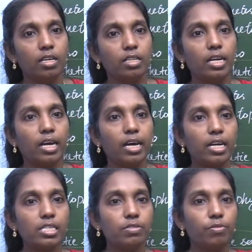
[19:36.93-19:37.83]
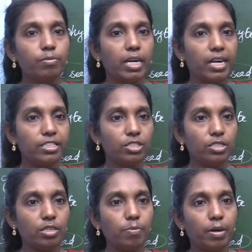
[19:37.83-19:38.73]
that arise from the
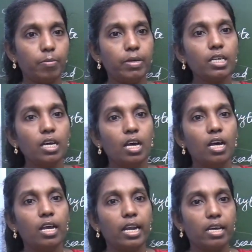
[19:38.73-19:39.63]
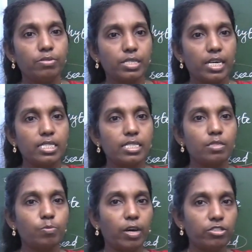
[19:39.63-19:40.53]
relationship among life sciences,
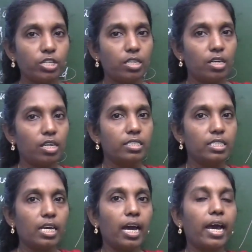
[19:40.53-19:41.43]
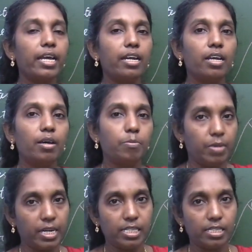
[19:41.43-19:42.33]
biotechnology and
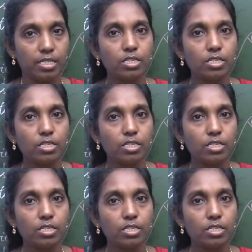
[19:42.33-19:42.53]
medicine.